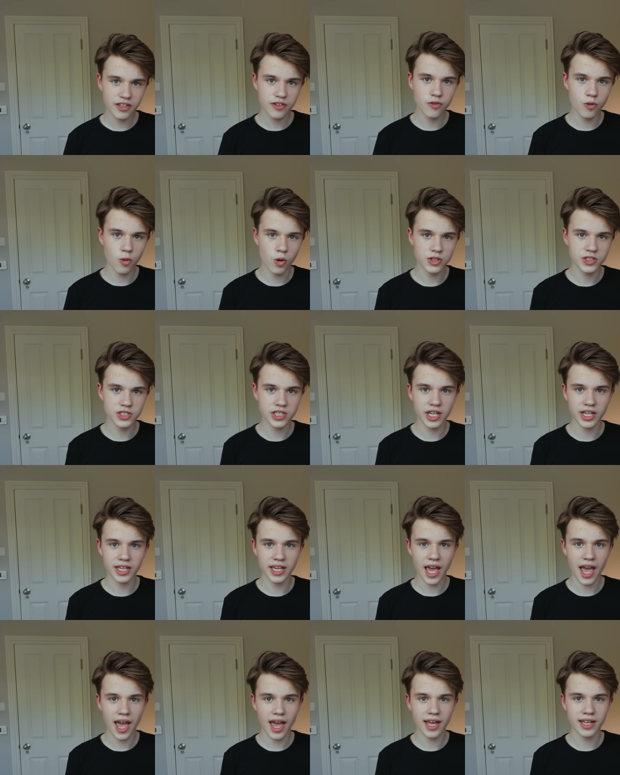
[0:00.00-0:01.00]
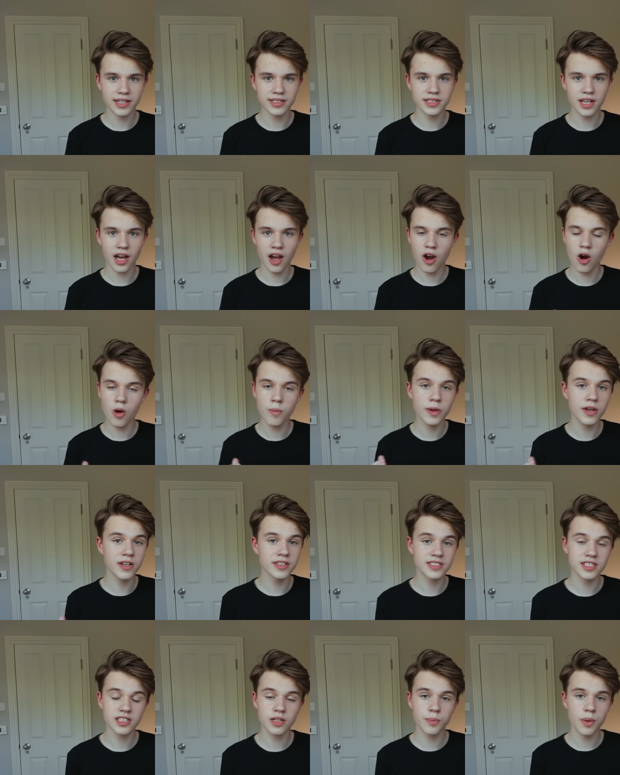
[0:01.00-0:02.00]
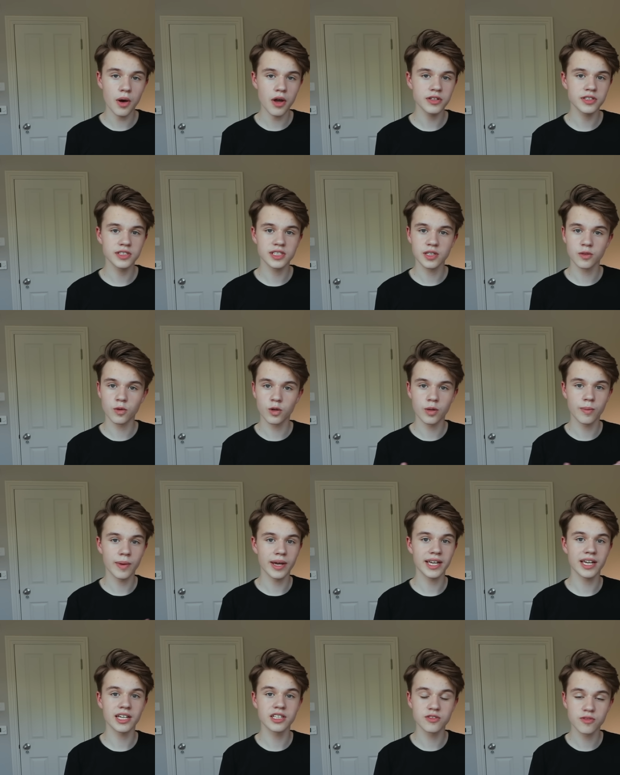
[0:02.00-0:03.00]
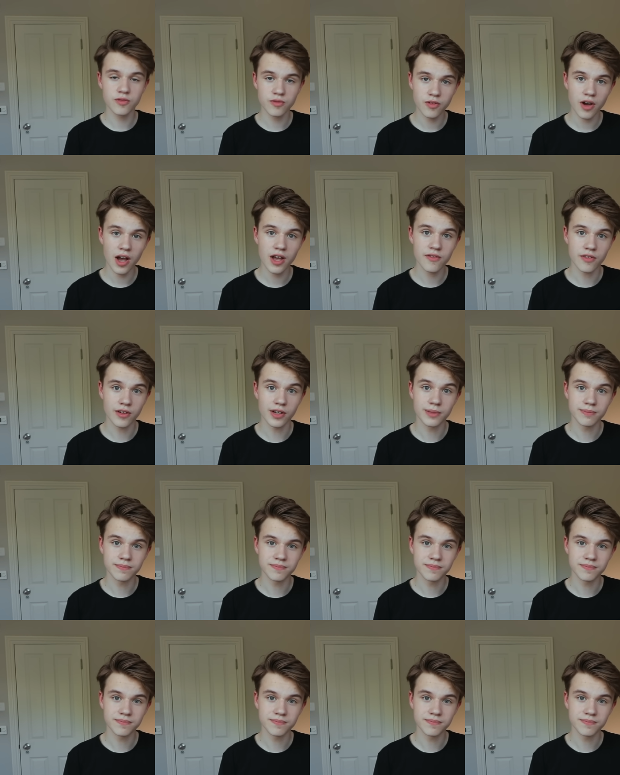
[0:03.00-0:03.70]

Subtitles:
you for watching, and I hope you consider purchasing one of my gigs from Fiverr.